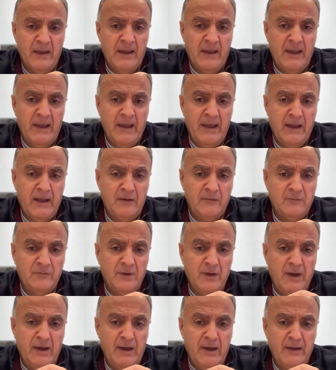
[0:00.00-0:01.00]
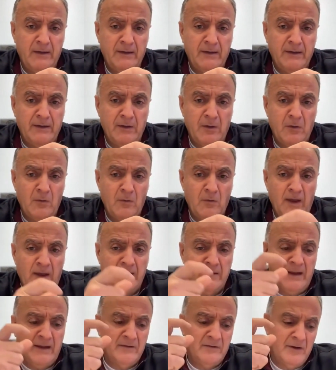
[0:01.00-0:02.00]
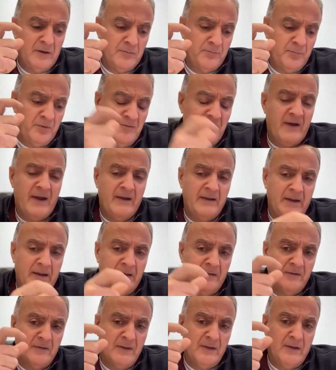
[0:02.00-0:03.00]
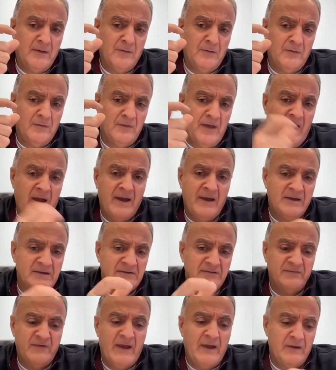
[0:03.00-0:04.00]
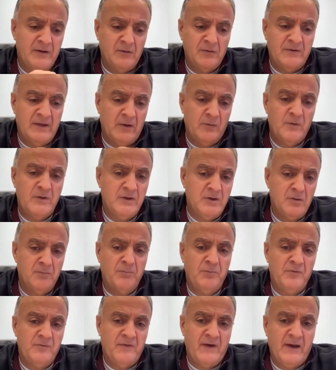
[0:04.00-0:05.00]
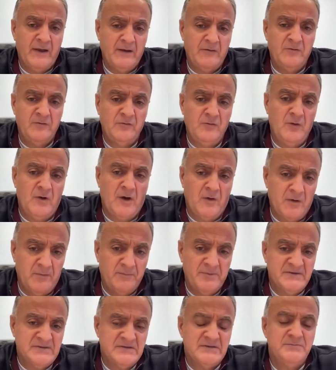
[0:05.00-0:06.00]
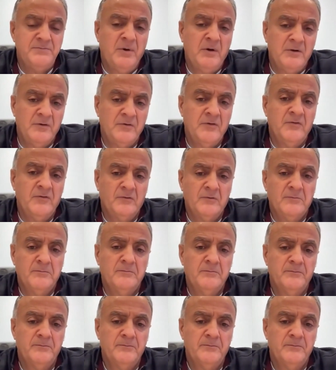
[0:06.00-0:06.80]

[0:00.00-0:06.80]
and and they're providing the highest value that we can provide to our business partners.